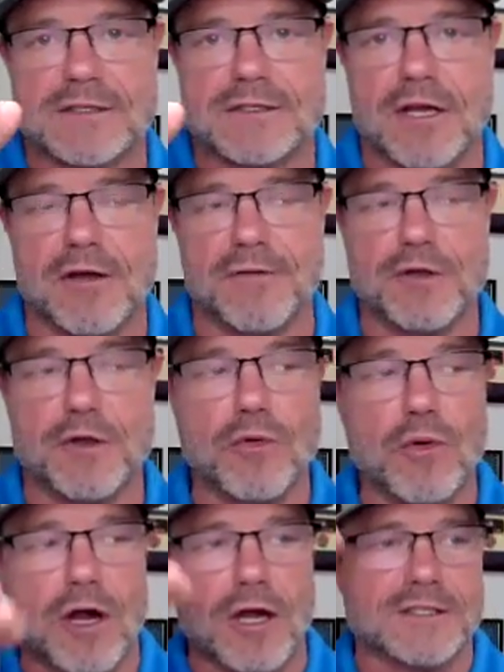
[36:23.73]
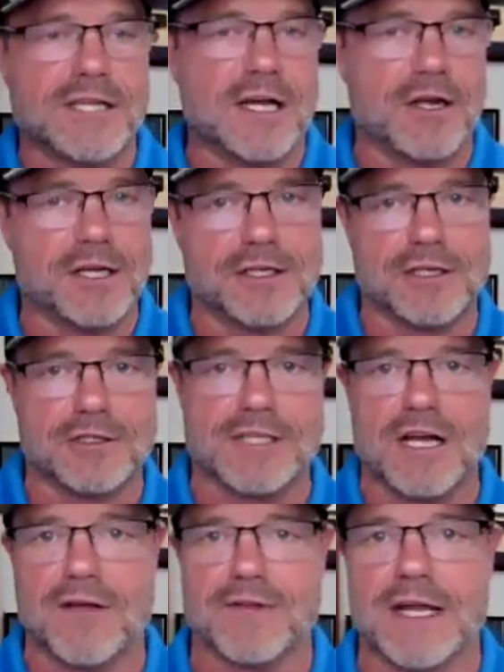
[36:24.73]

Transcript: So if you are telling yourself